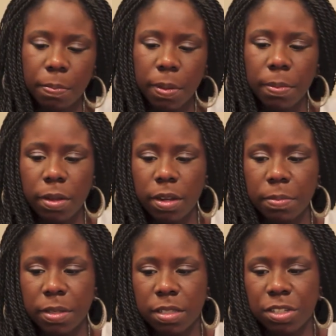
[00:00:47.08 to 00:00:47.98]
people are gonna
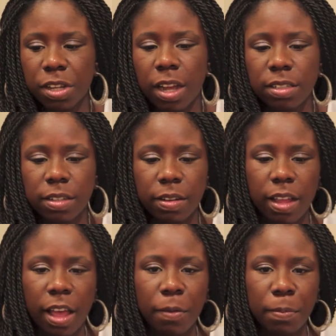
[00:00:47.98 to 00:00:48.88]
be shocked at
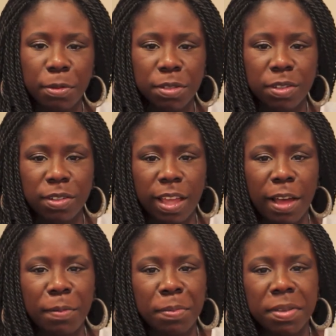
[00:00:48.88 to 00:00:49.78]
how musical the
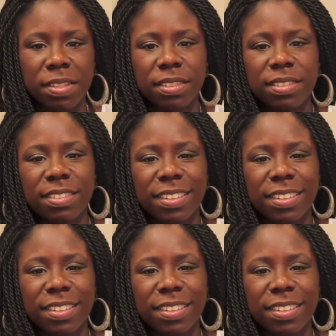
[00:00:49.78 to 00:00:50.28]
album is.